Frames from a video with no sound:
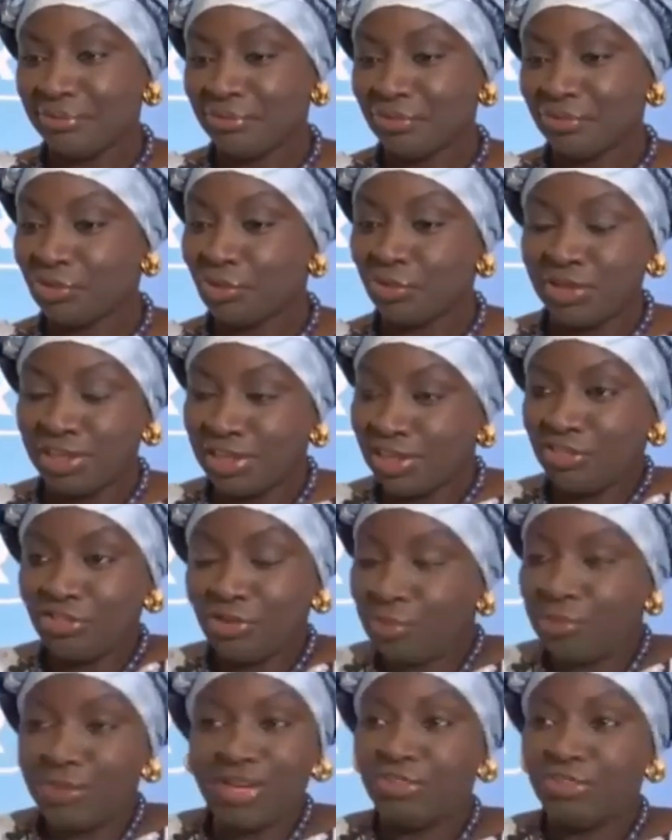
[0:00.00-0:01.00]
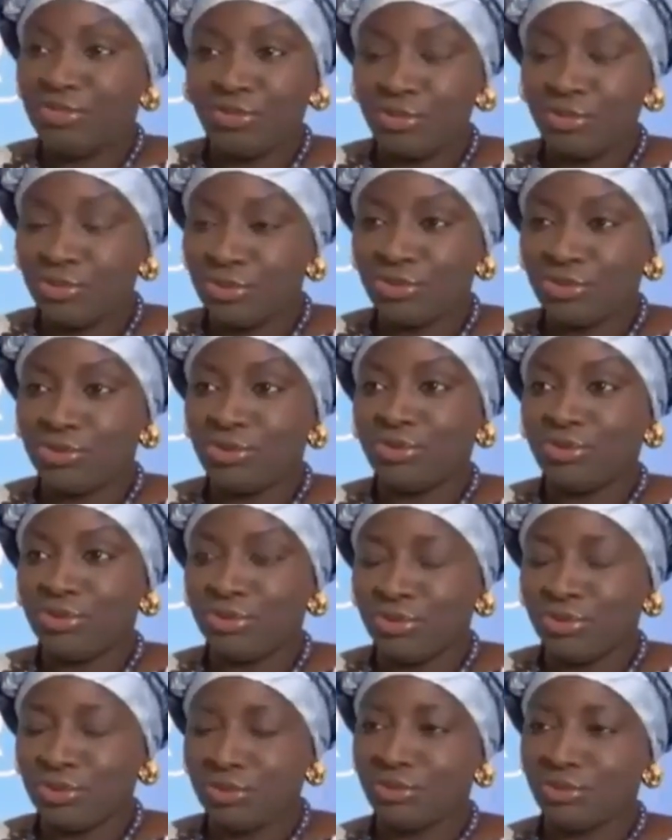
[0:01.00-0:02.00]
So there is the place
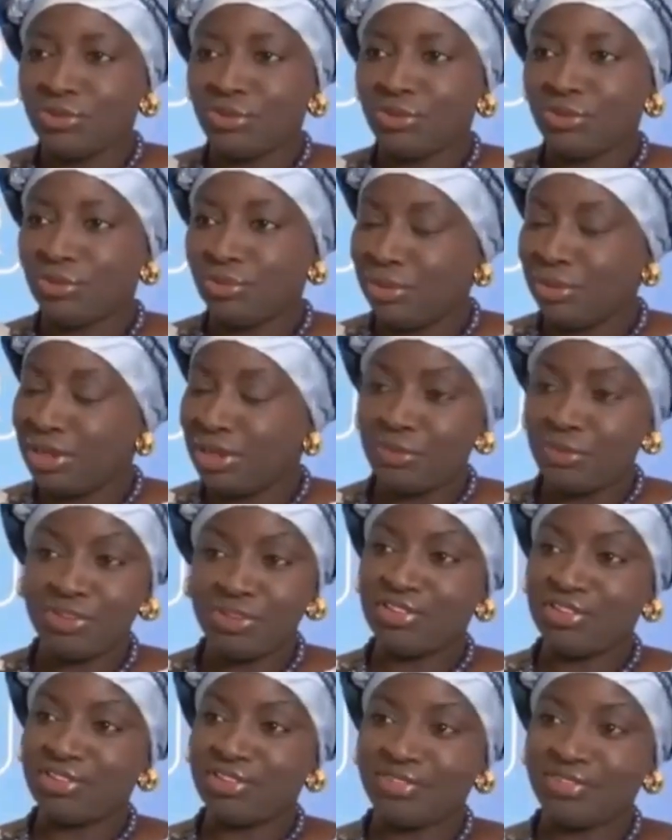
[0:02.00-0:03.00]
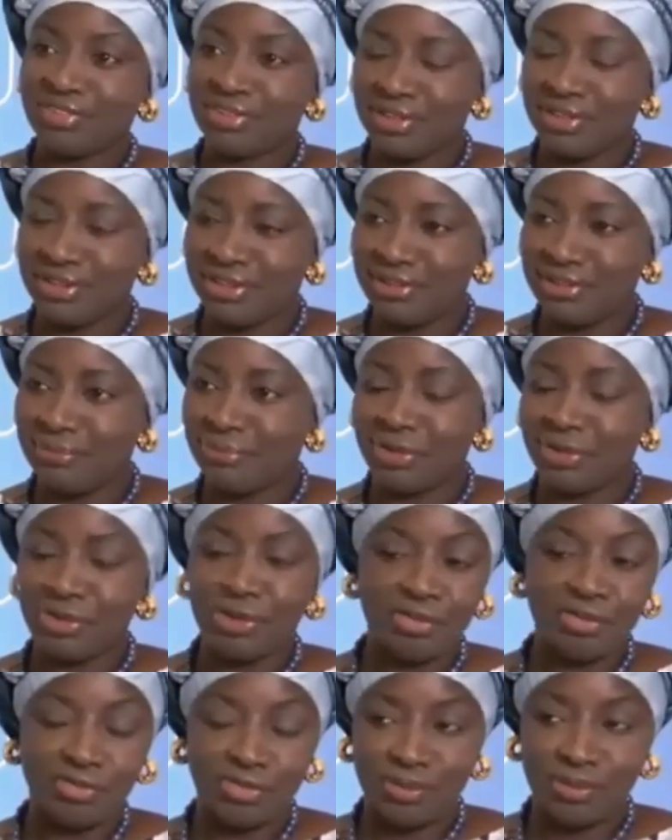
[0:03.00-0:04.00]
to make business, but
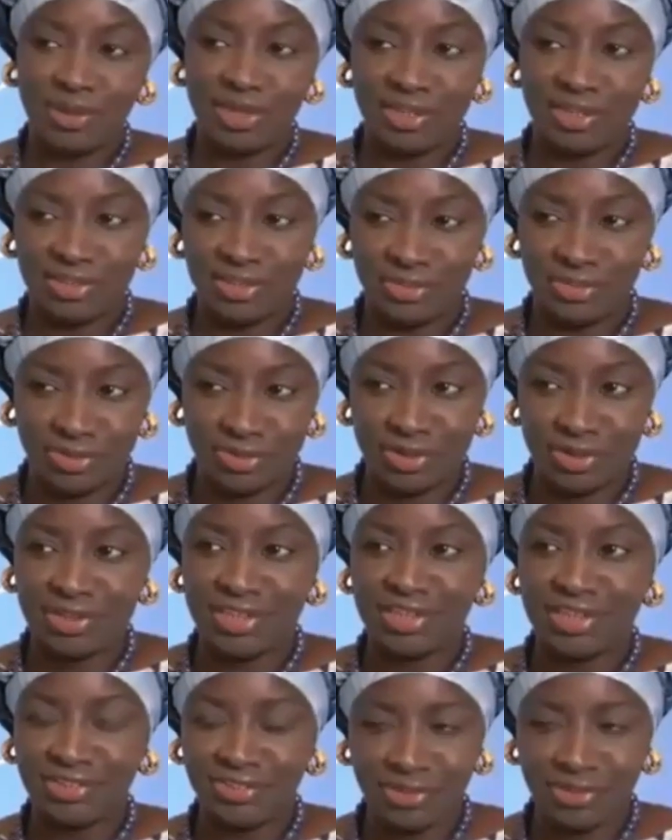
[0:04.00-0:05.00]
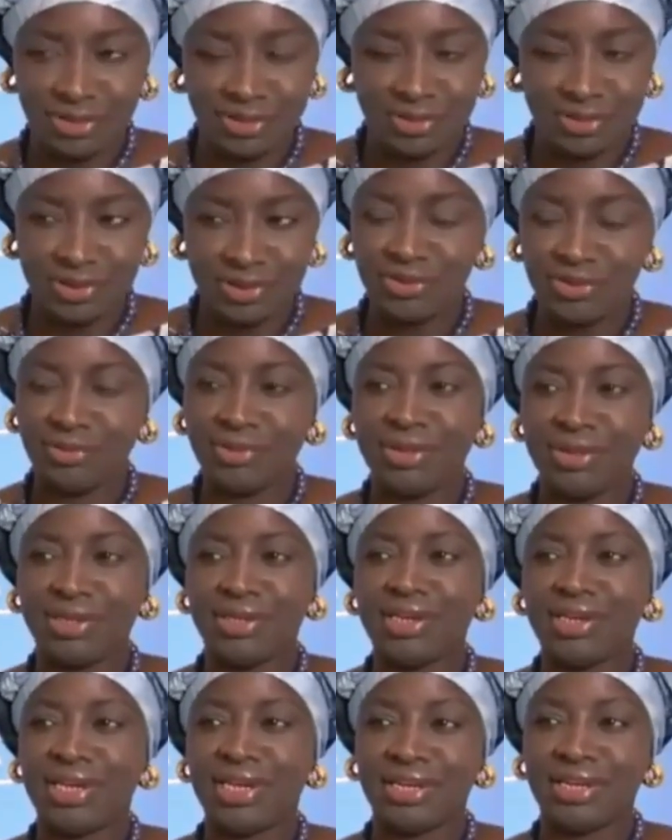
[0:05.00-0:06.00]
you have to make it differently. It's not going to
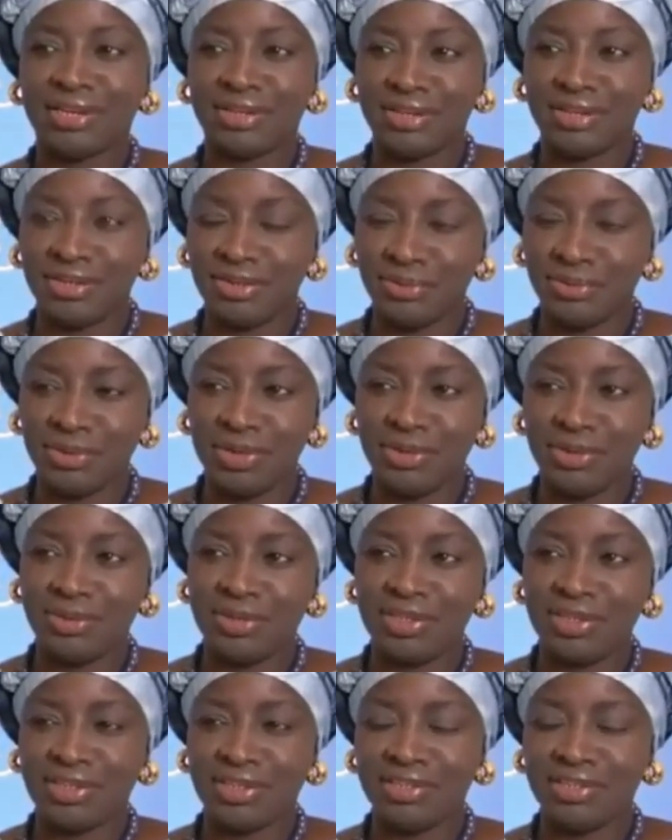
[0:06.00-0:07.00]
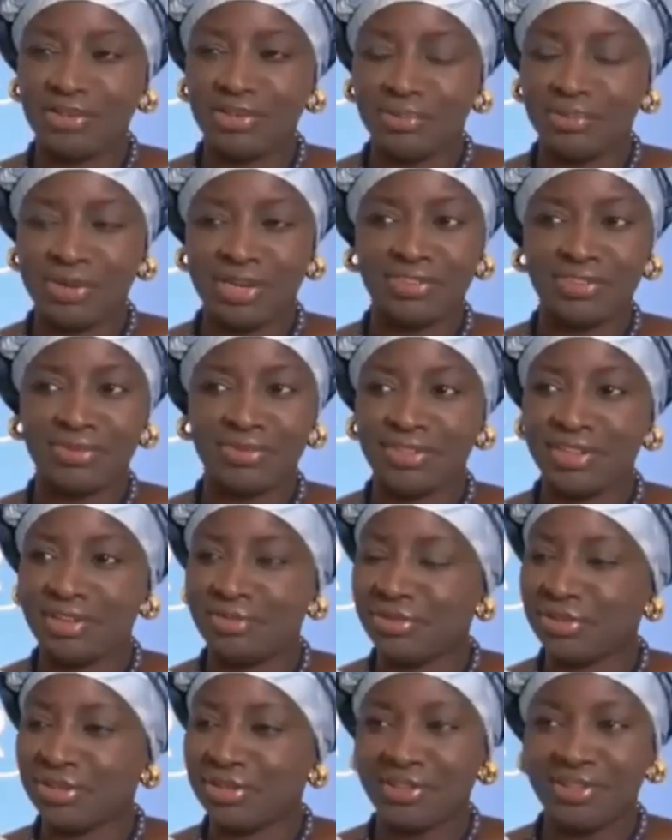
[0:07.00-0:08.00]
be like the way we did it in the past with
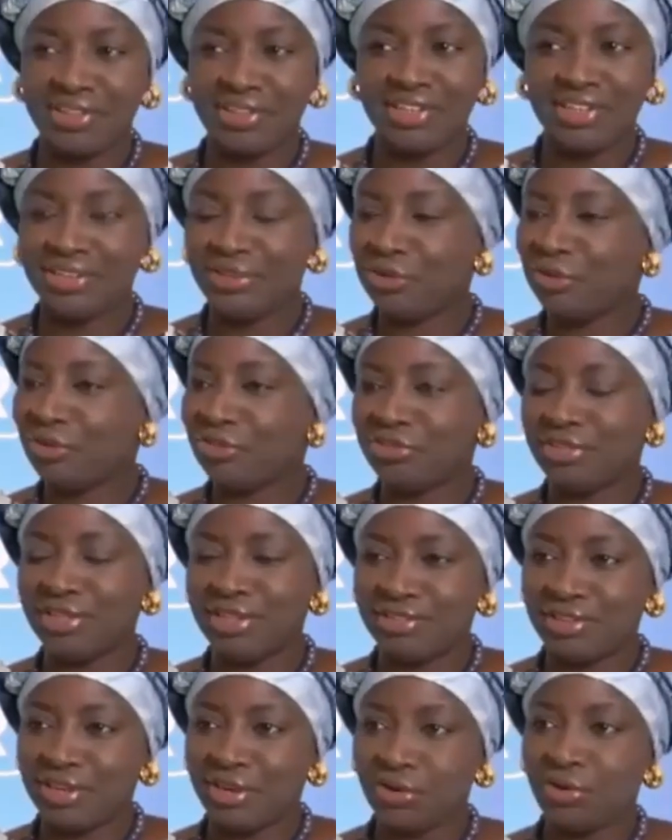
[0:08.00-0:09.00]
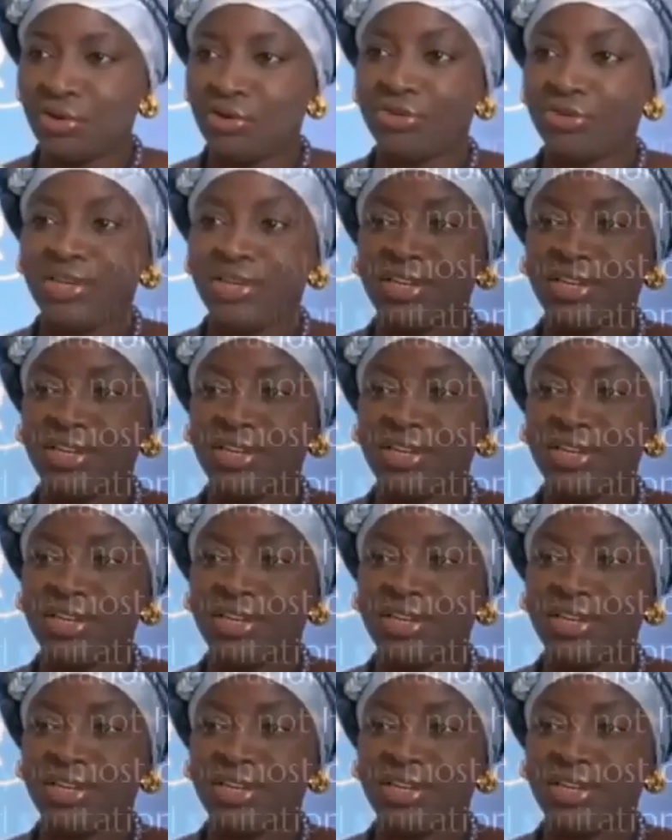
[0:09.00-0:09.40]
Africa. Those days are over,